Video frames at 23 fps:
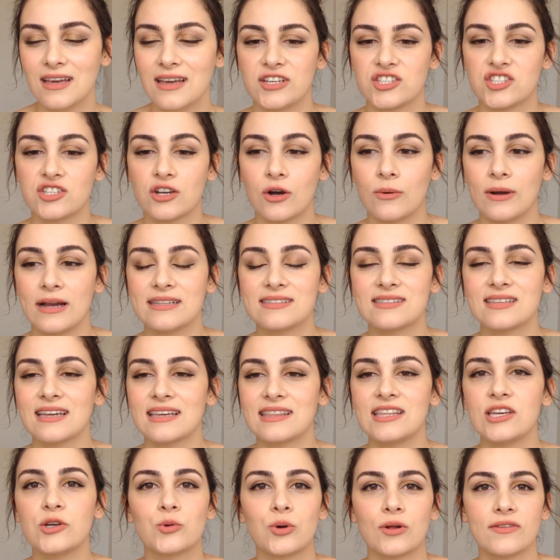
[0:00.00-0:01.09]
So it's like
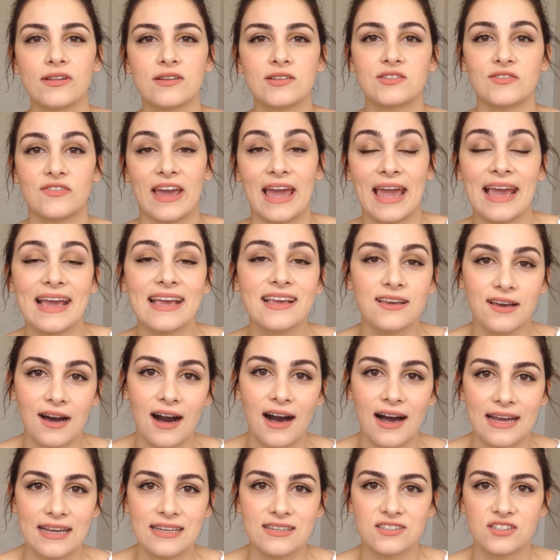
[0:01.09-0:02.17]
the equivalent of hey
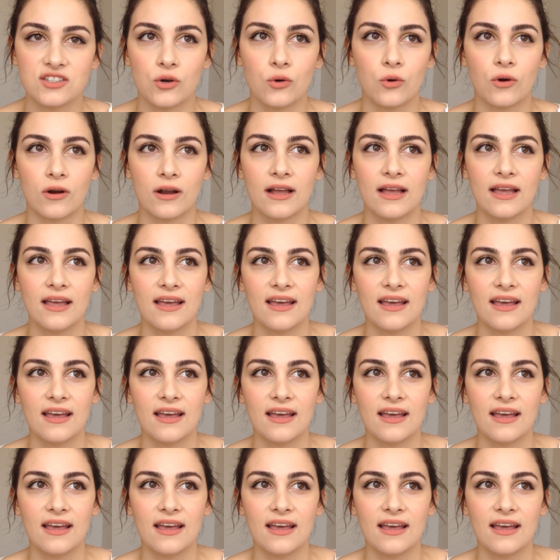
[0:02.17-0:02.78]
guys or